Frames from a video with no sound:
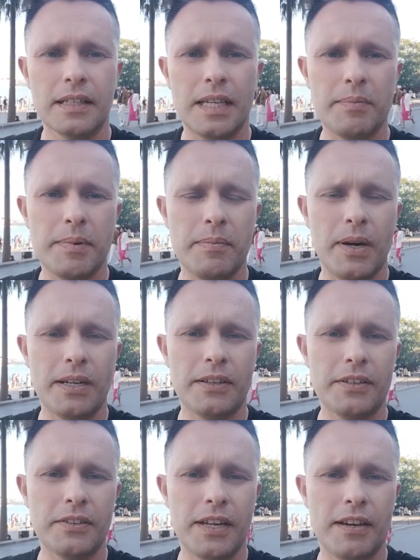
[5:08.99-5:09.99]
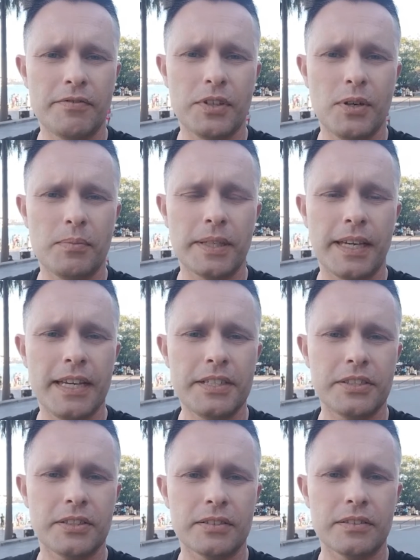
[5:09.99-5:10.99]
Keep in mind, I don't have the
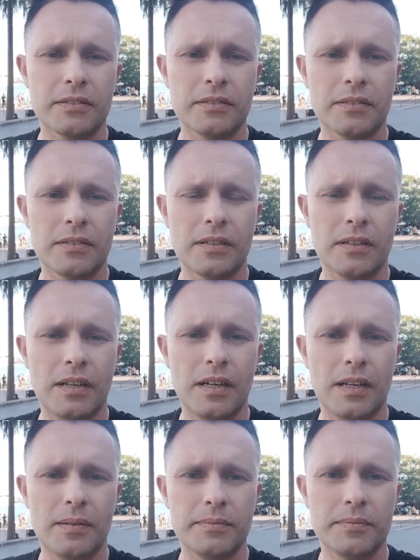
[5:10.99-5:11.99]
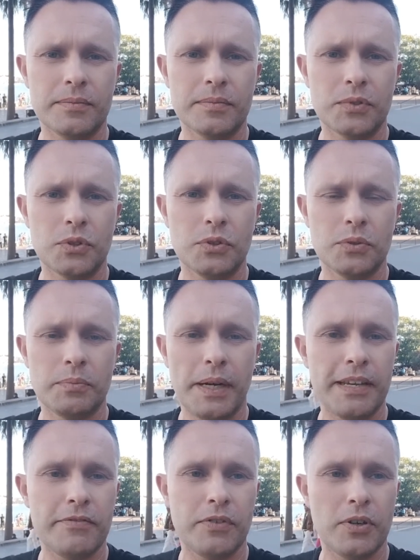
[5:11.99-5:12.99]
obligation to
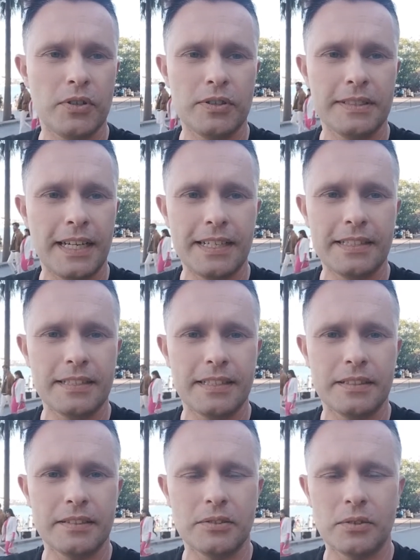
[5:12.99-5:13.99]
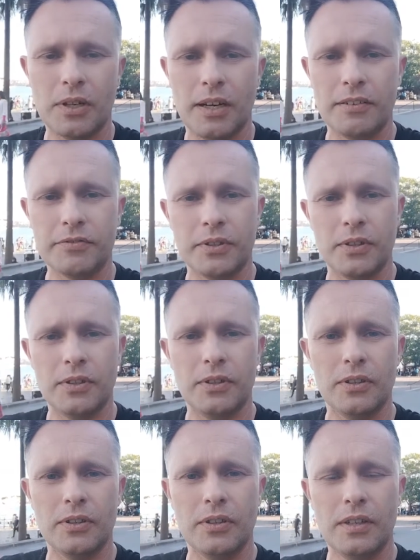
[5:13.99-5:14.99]
pay for her date and look after
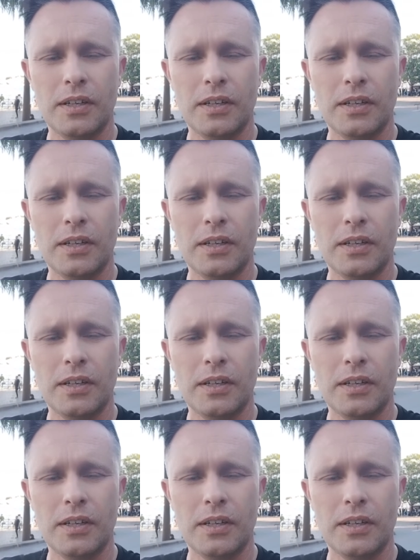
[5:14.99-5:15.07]
her